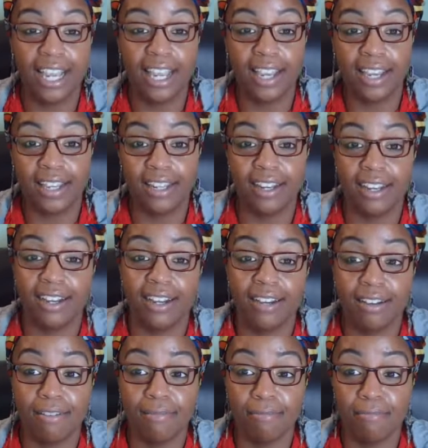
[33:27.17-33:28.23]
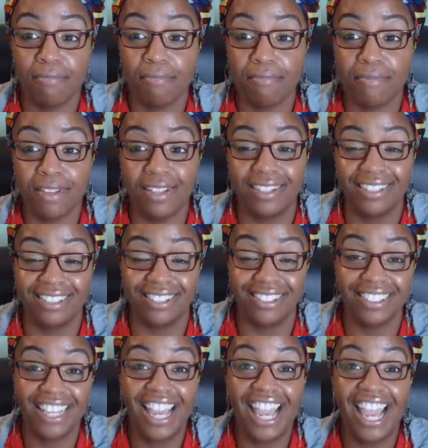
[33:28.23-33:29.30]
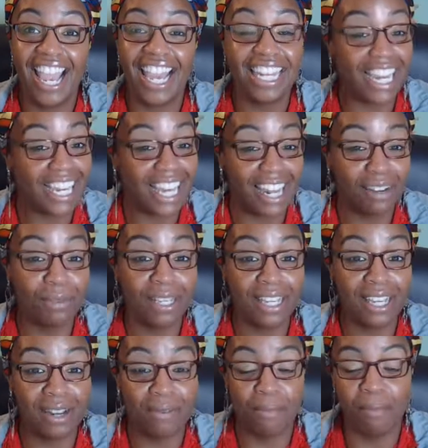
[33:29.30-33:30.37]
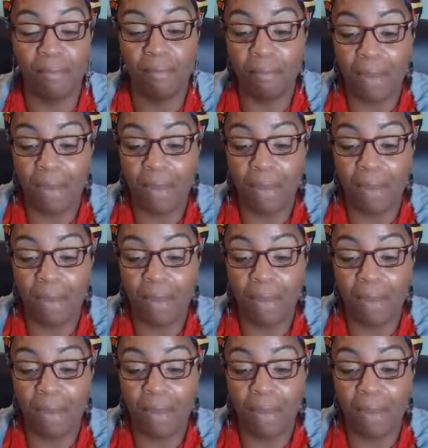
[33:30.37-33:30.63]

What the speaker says: and I got to be in